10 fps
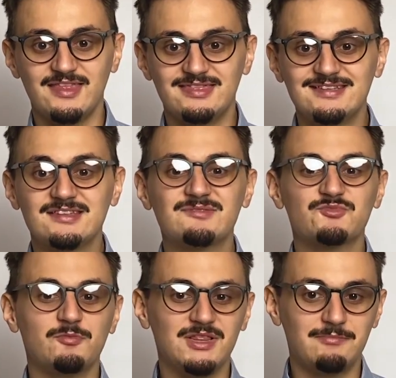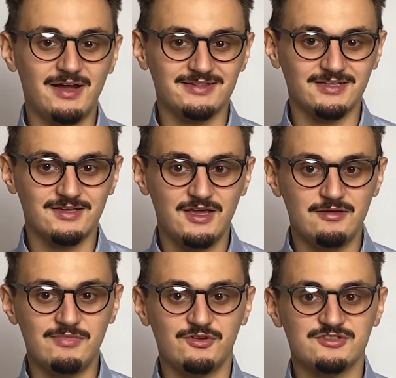This is problematic
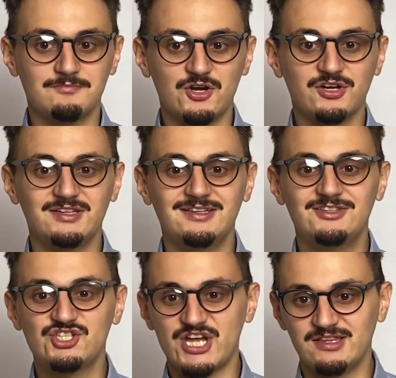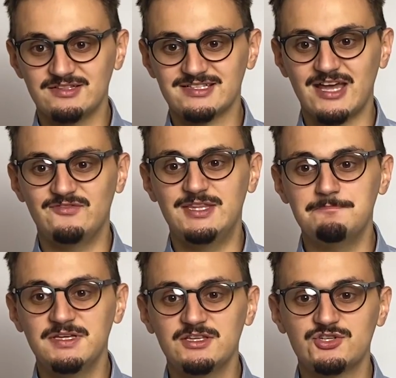because marketing channels have
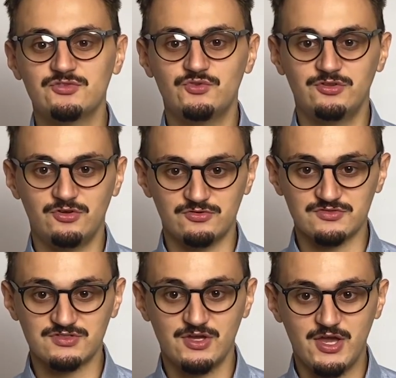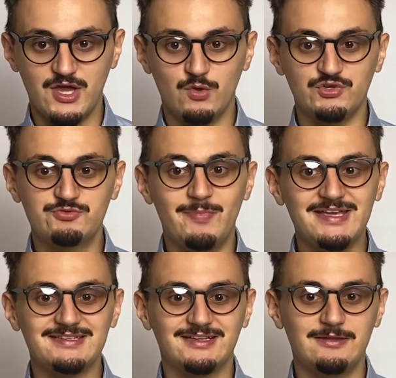diminishing returns, which
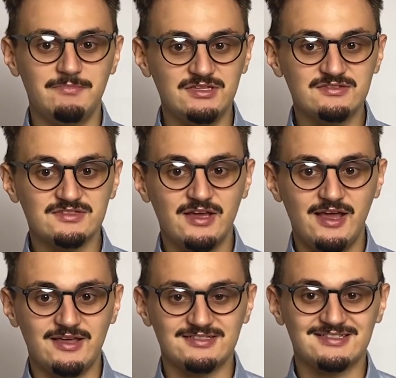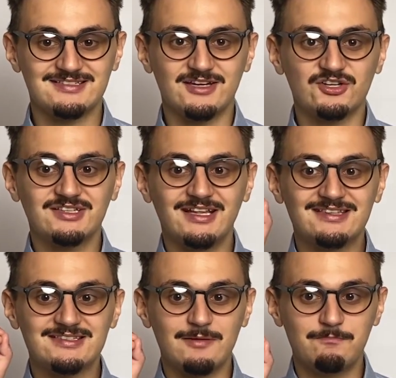basically means that starting
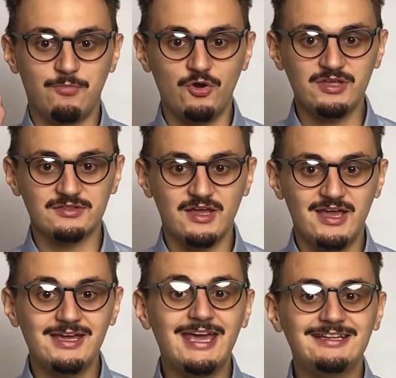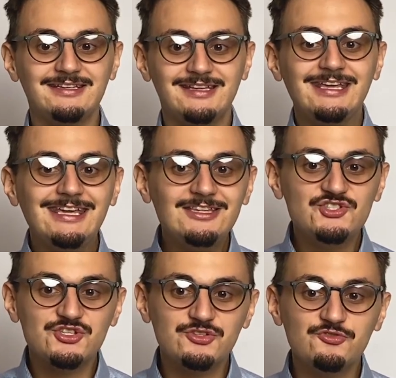at some point, getting
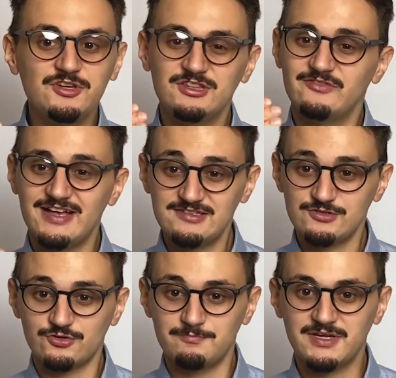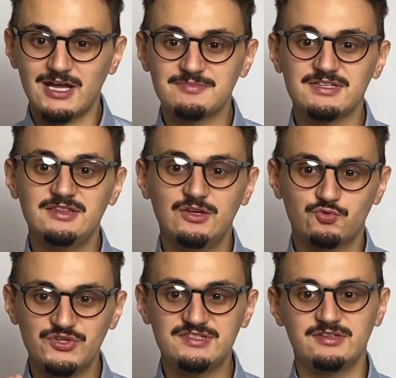each new investor becomes
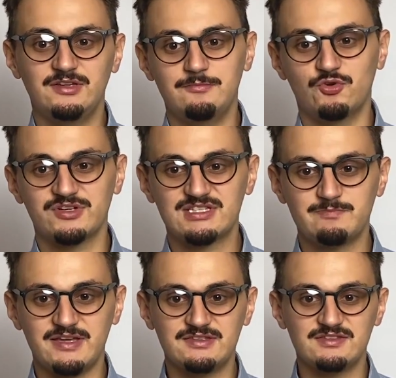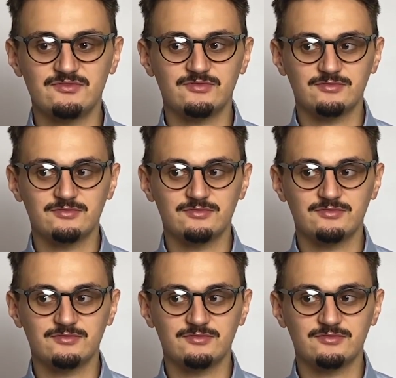increasingly more expensive.